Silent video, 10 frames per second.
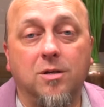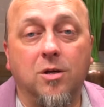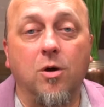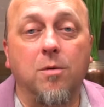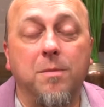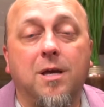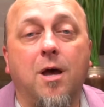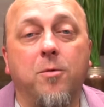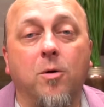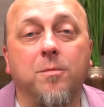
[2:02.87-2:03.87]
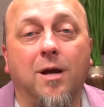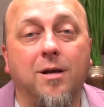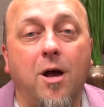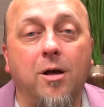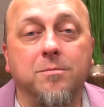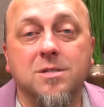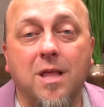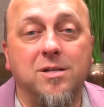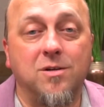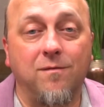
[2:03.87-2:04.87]
You can go to
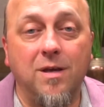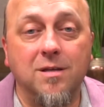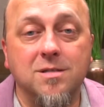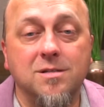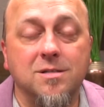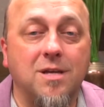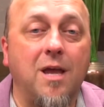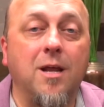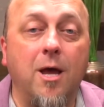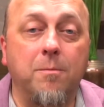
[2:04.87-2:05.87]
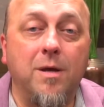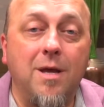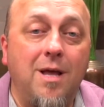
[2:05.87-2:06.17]
becomehope.com/events to sign up.